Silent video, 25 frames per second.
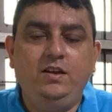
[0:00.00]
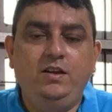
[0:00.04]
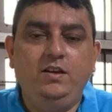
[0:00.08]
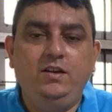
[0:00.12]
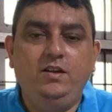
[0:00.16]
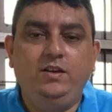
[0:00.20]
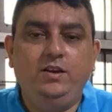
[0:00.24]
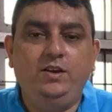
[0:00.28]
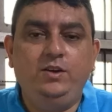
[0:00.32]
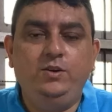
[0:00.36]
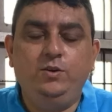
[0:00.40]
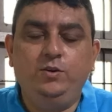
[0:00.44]

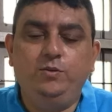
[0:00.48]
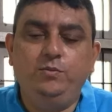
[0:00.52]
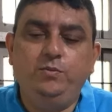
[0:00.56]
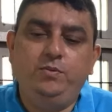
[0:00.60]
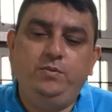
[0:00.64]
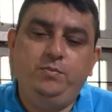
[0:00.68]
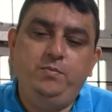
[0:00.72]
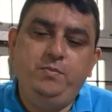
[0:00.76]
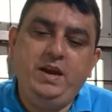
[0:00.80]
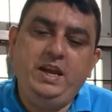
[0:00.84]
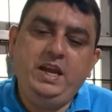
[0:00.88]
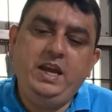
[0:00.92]
You know,
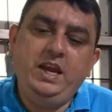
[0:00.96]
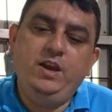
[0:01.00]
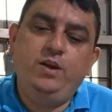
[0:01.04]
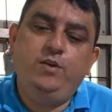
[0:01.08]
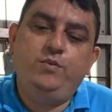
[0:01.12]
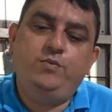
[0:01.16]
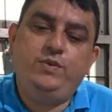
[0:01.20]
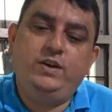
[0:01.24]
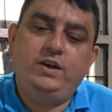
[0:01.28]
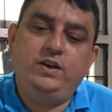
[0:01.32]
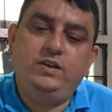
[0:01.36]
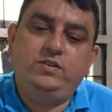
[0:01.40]
many
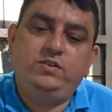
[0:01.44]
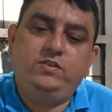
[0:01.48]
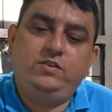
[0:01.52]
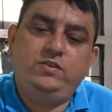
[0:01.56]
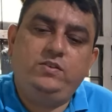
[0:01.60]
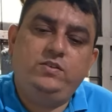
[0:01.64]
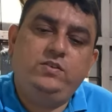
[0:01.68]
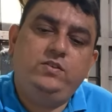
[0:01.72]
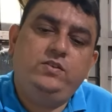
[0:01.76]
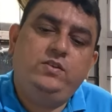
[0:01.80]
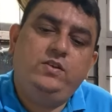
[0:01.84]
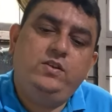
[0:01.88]
of
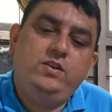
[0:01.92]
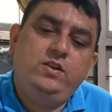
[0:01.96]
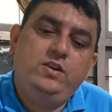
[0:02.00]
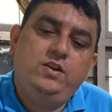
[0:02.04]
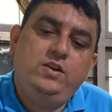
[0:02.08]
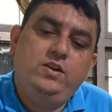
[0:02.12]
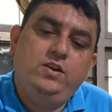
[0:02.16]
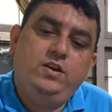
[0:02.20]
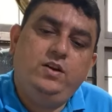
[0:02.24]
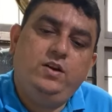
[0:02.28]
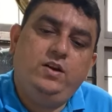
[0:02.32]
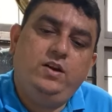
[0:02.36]
us,
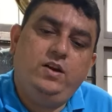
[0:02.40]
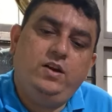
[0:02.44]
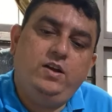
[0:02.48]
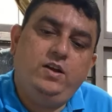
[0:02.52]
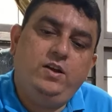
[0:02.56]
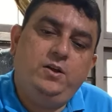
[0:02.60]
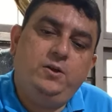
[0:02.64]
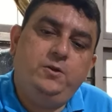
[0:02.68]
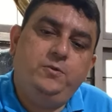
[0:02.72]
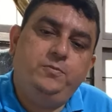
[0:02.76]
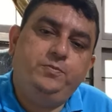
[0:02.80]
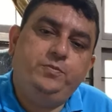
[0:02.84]

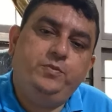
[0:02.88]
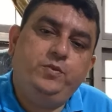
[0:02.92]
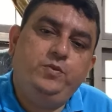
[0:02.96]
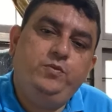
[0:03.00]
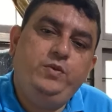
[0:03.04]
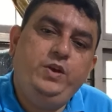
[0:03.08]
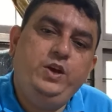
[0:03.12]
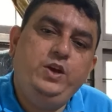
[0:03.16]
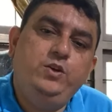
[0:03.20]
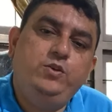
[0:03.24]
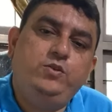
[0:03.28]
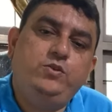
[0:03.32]
uh,
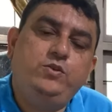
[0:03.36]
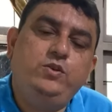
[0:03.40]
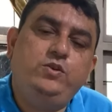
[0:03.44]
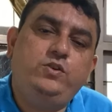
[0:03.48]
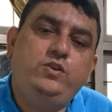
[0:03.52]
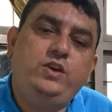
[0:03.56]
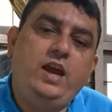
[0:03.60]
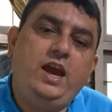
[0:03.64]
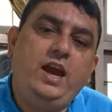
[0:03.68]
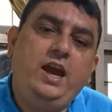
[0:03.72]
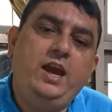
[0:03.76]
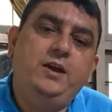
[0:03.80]
we used to
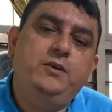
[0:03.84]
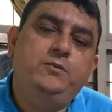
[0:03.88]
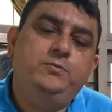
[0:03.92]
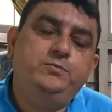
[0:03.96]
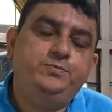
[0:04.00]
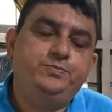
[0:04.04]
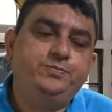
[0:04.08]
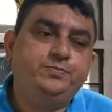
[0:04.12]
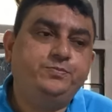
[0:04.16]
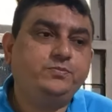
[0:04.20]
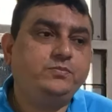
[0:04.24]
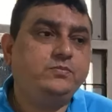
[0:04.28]
say,
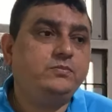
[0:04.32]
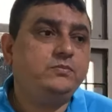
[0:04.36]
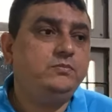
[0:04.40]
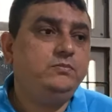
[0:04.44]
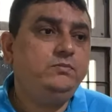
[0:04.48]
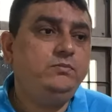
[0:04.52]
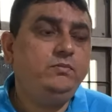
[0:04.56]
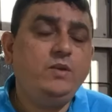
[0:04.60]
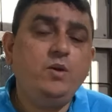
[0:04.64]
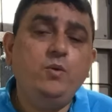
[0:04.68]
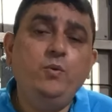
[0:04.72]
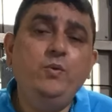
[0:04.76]

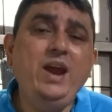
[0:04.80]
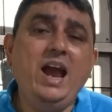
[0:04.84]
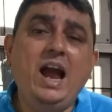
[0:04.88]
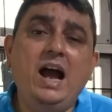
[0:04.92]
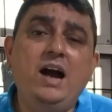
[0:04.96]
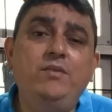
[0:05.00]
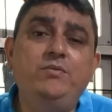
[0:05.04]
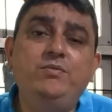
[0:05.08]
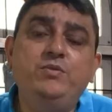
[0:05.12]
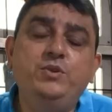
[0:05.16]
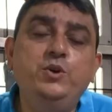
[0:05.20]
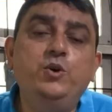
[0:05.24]
we
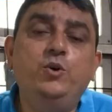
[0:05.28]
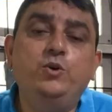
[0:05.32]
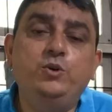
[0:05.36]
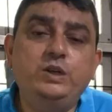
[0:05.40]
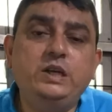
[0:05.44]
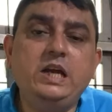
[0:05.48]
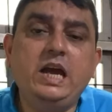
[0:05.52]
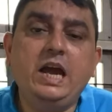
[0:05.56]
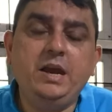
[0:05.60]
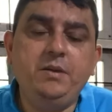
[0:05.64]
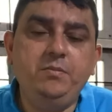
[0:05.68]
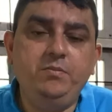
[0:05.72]
have no
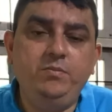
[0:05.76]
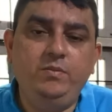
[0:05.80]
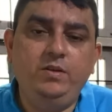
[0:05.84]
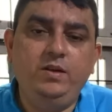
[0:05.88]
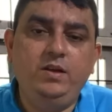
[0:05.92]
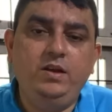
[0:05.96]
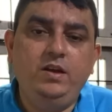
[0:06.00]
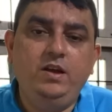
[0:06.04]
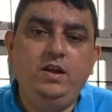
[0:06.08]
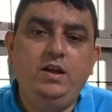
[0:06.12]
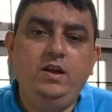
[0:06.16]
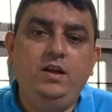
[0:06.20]
time
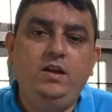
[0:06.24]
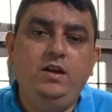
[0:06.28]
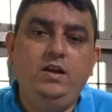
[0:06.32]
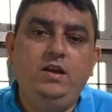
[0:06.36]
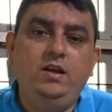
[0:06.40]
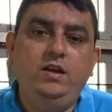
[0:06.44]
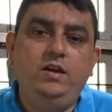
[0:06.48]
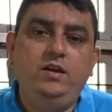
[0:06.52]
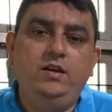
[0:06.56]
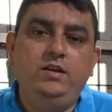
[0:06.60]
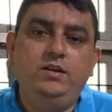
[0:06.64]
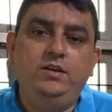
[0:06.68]

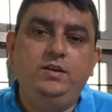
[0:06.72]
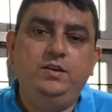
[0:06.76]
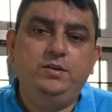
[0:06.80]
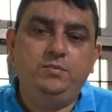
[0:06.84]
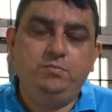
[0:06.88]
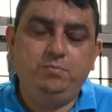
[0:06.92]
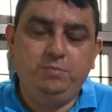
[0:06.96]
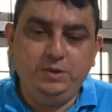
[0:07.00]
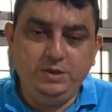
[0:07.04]
but